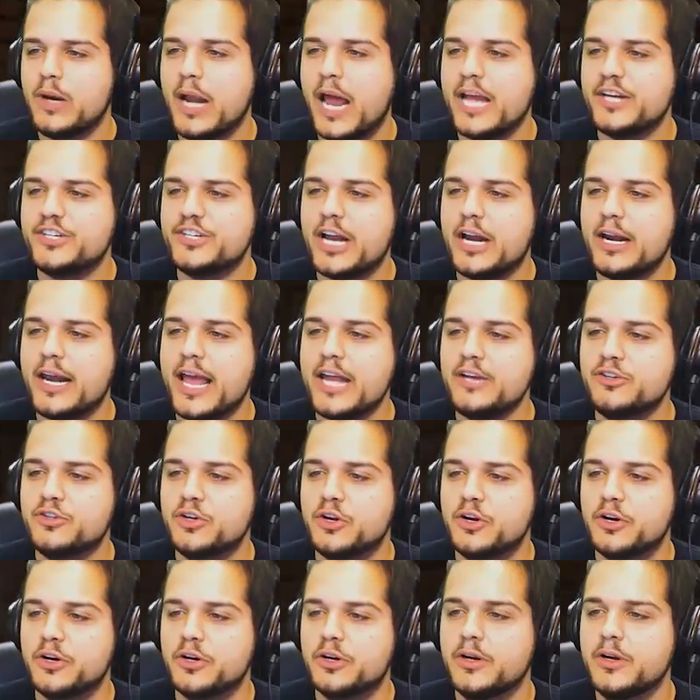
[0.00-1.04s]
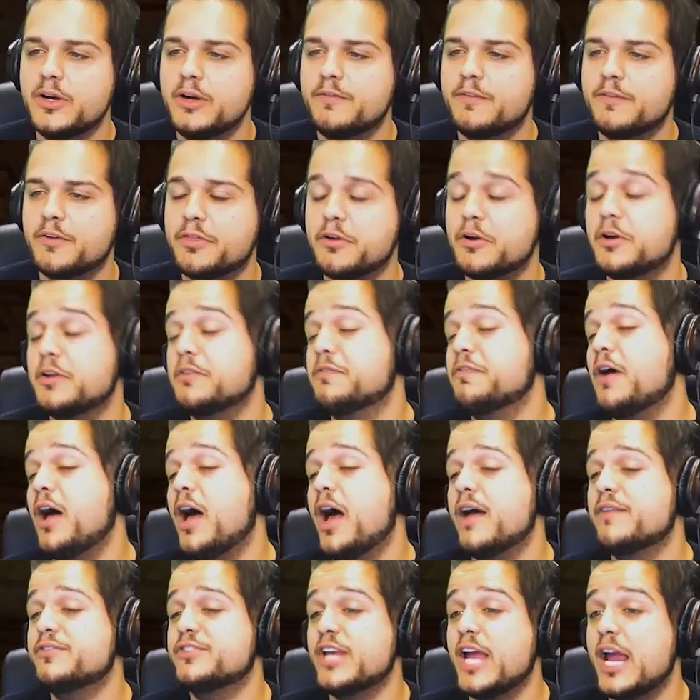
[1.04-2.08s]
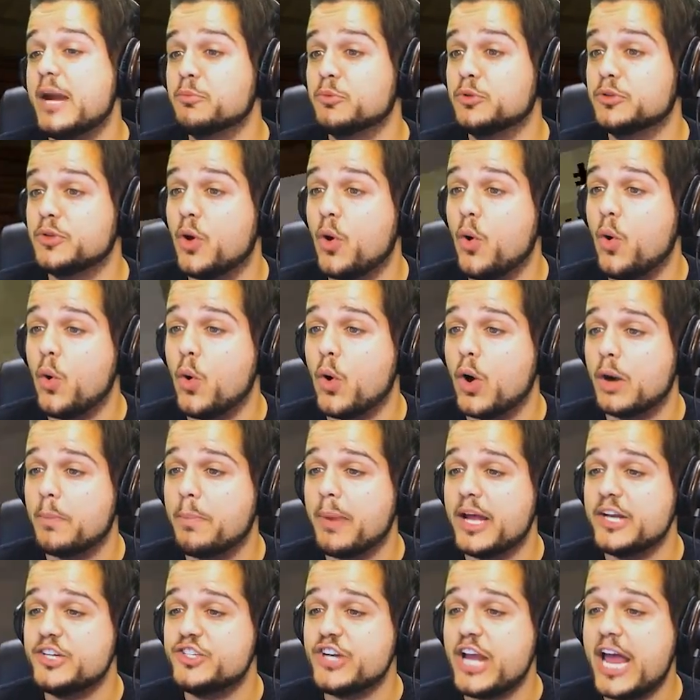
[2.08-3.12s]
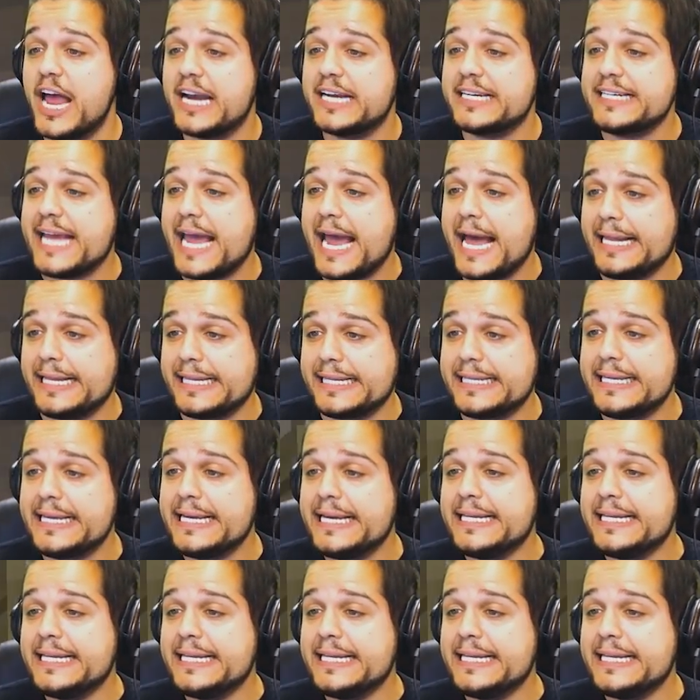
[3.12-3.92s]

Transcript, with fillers: I shall enter for 35's Emerald Ore by Jack Daly.